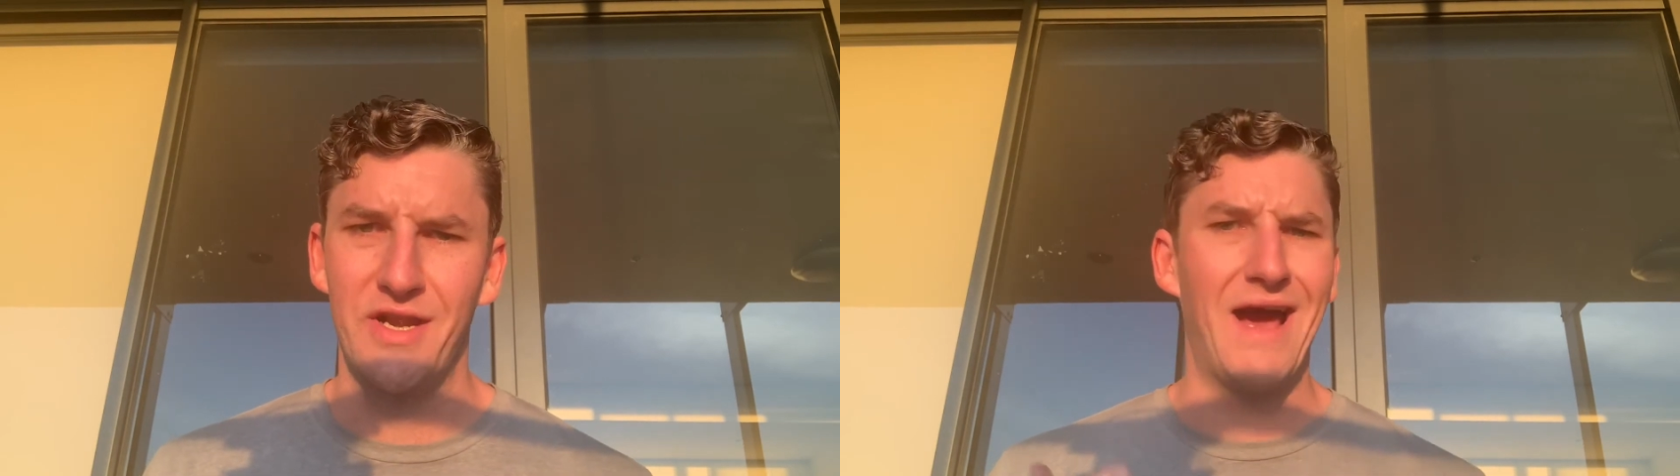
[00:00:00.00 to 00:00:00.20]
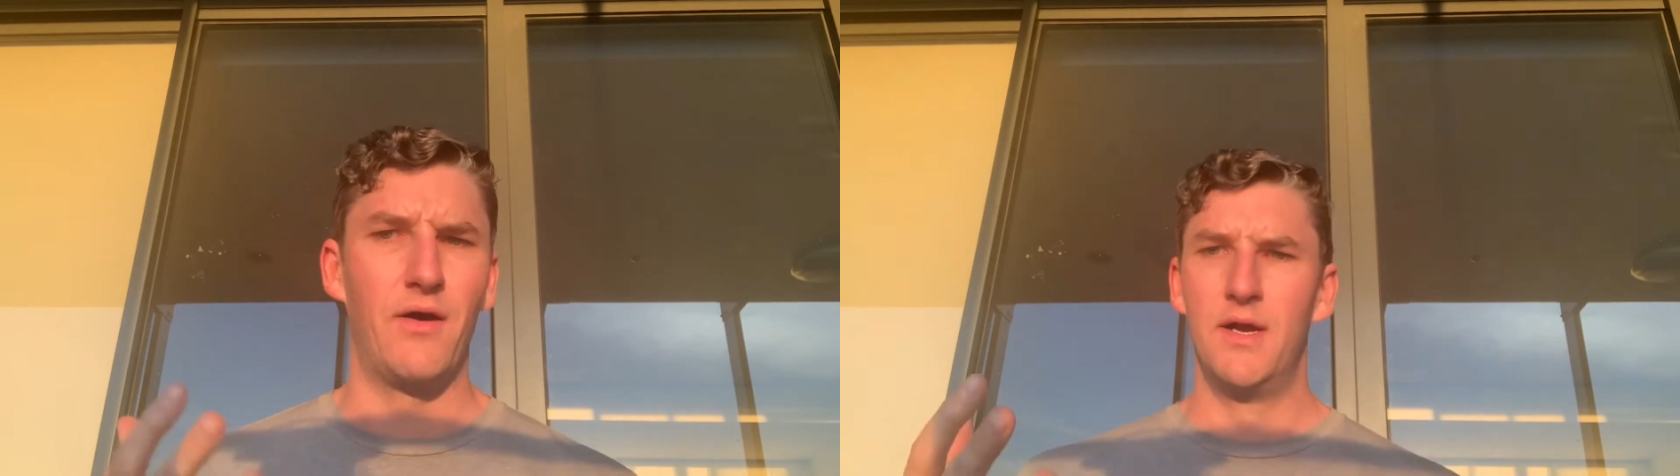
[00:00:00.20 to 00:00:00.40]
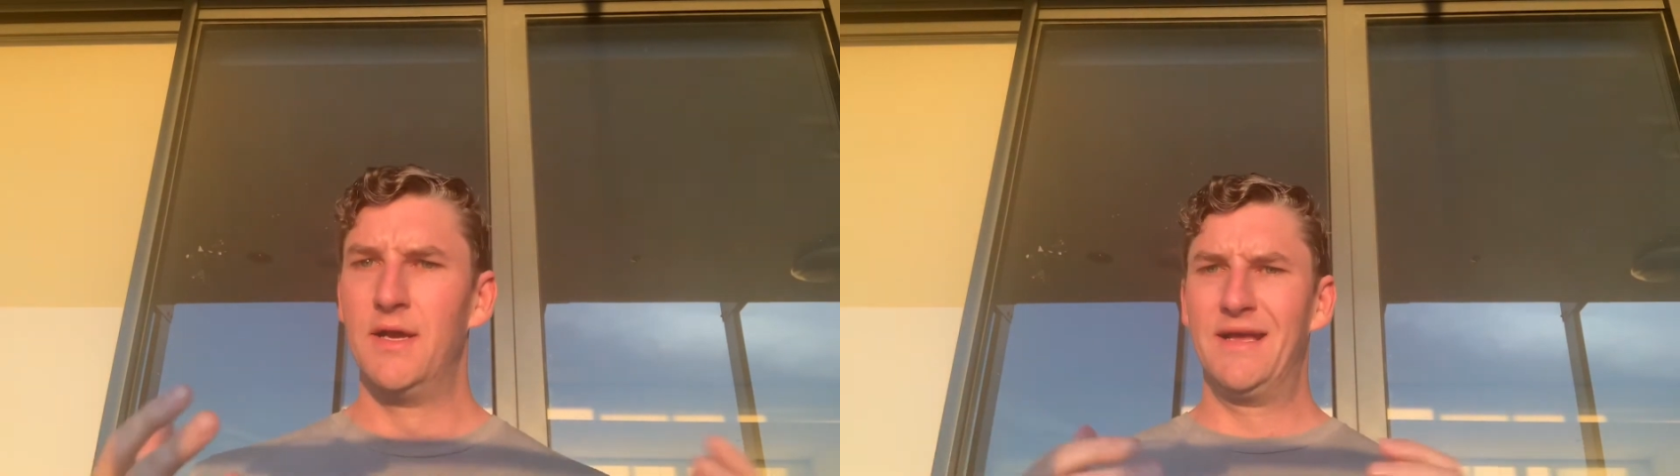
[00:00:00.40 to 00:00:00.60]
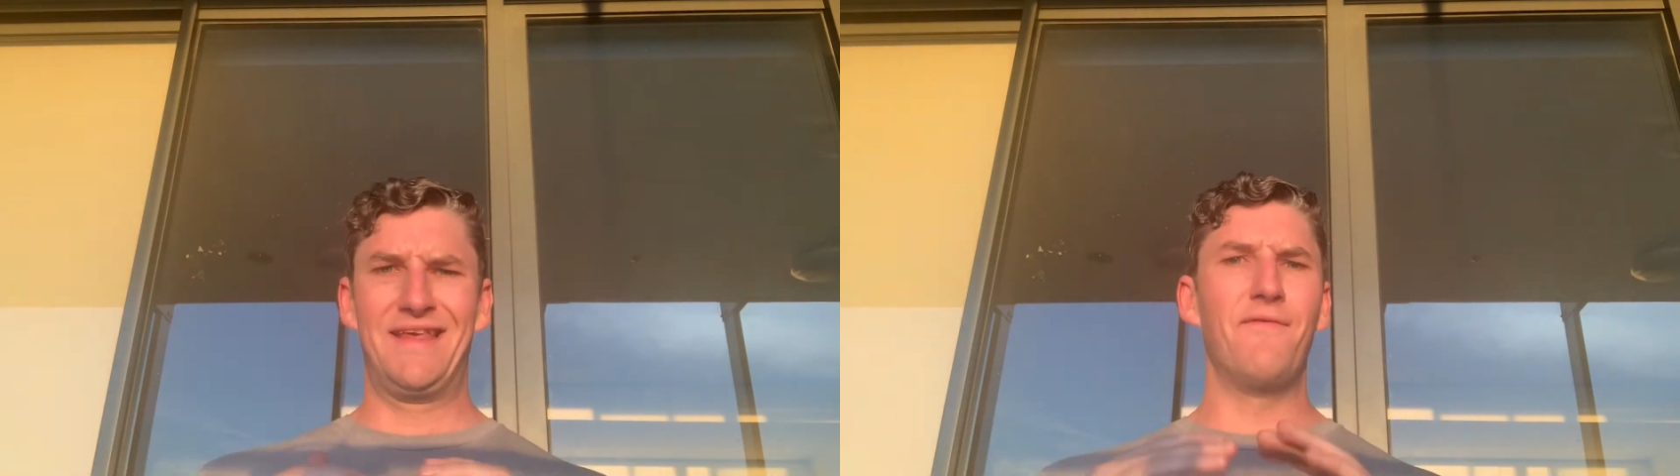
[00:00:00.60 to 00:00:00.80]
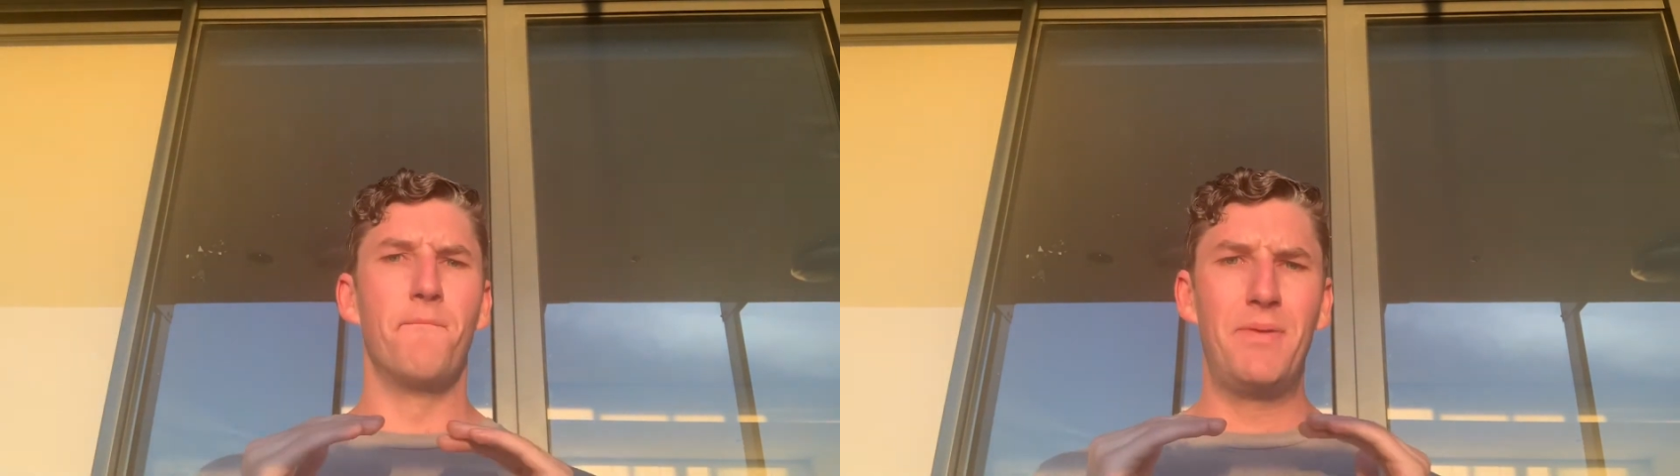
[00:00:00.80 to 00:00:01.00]
Now, it's
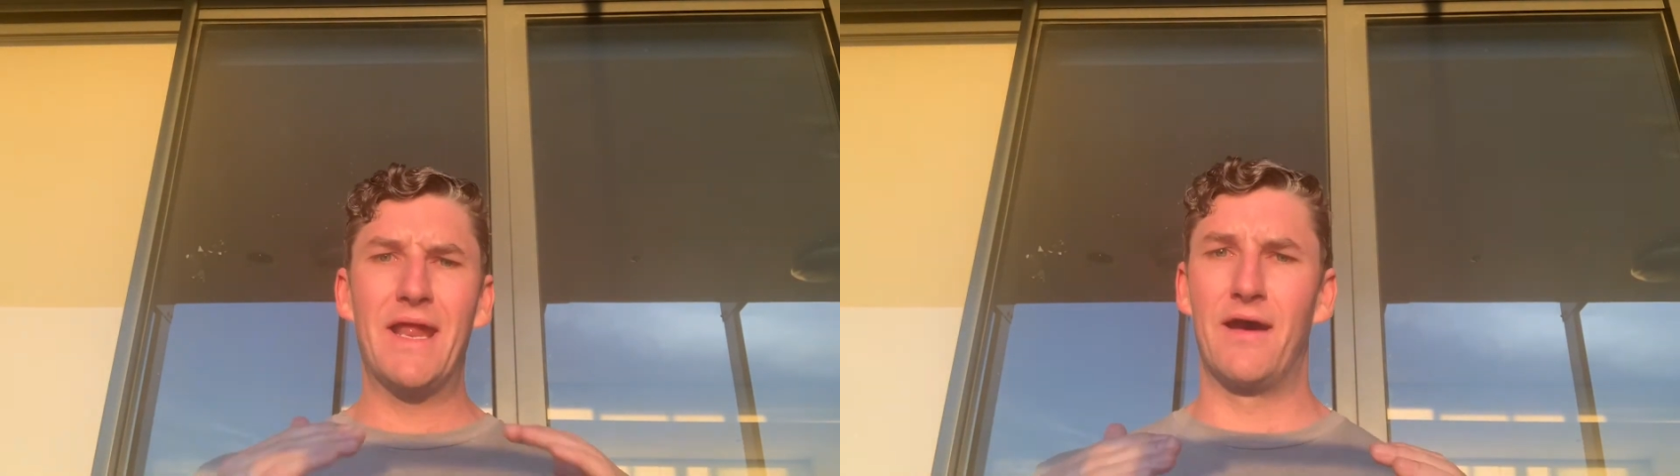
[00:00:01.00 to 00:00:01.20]
even better.